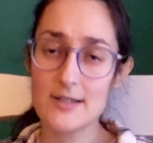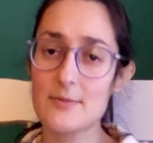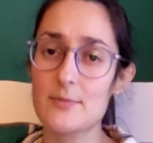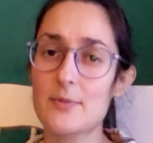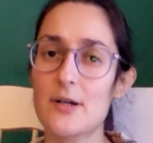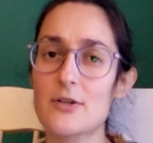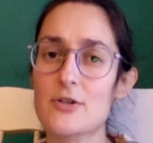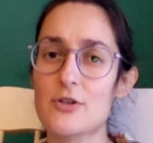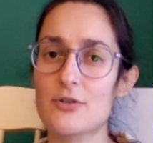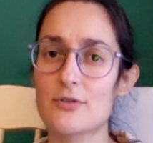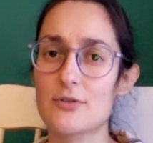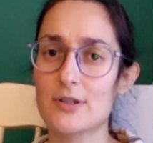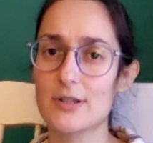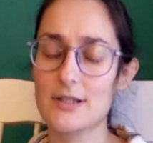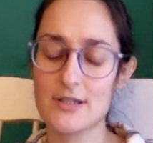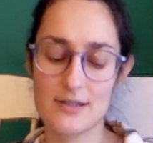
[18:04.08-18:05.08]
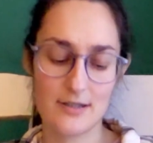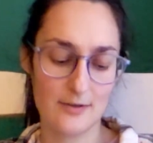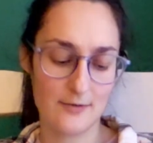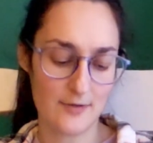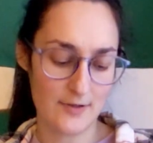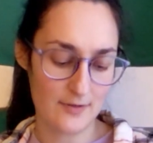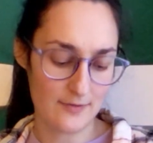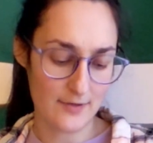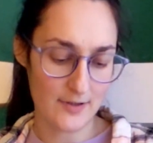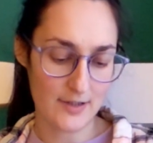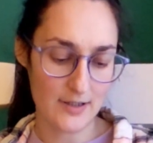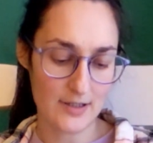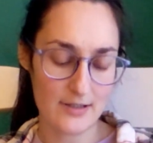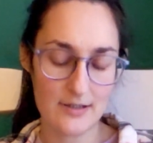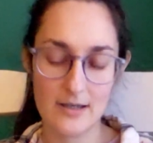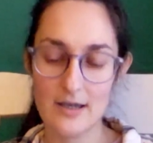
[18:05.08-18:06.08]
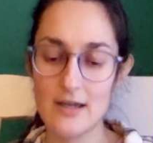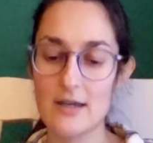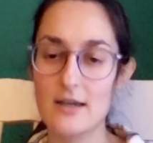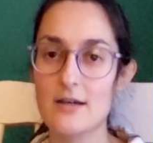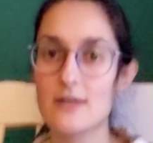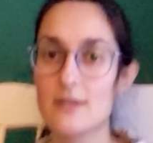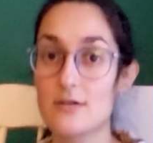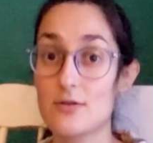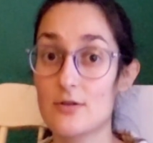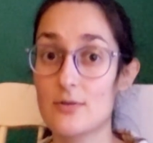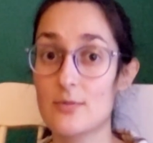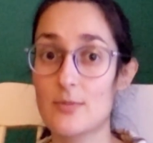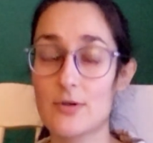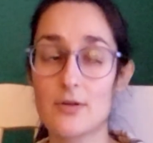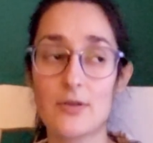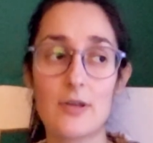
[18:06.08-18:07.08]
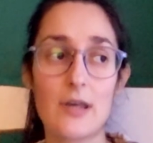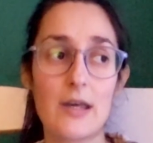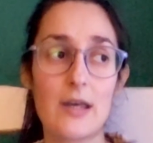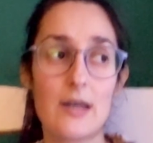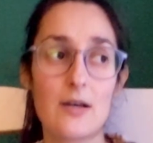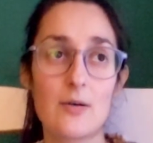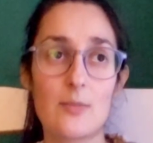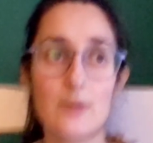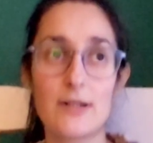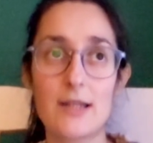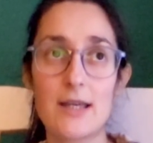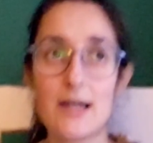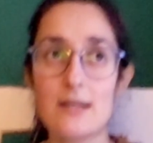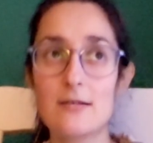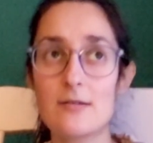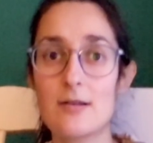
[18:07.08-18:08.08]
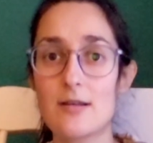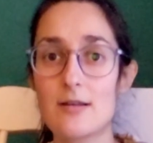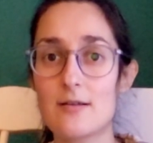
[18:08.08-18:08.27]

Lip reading: pressure, release different feelings during birth. But again,